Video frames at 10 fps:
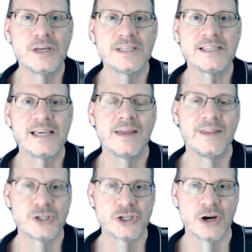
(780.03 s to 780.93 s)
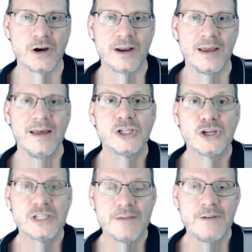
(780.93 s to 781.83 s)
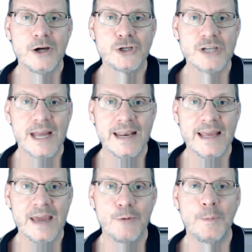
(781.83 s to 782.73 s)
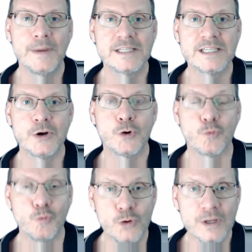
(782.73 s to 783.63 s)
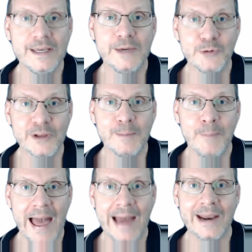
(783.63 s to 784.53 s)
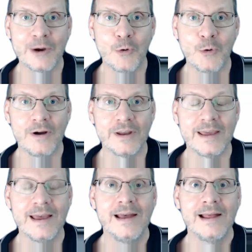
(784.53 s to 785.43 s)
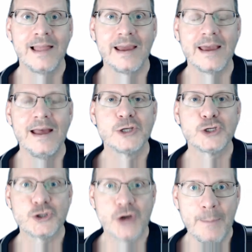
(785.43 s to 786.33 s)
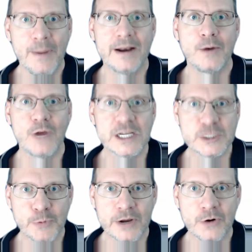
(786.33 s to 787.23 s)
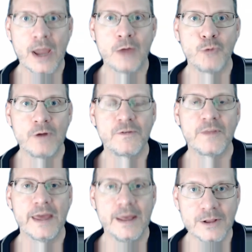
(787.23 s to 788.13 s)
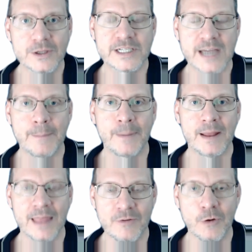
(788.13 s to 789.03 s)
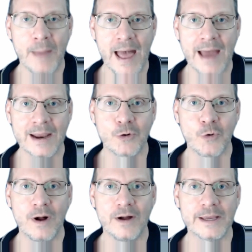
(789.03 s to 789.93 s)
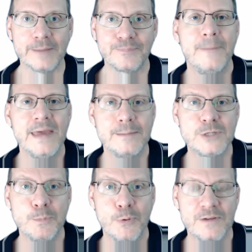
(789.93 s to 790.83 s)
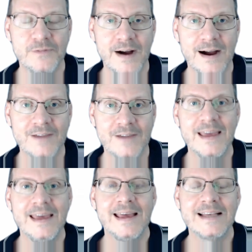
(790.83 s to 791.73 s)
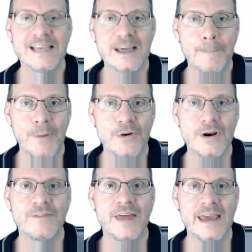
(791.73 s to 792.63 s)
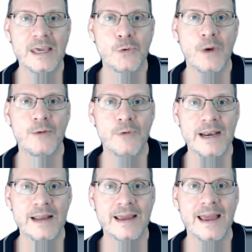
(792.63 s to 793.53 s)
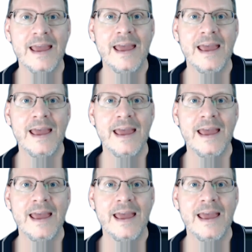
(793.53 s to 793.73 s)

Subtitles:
can see on this chart. So 788 would be considered really, really bad air quality, like strap on a respirator and run for the hills type level bad air quality. PM 2.5 is a component of the AQI rating,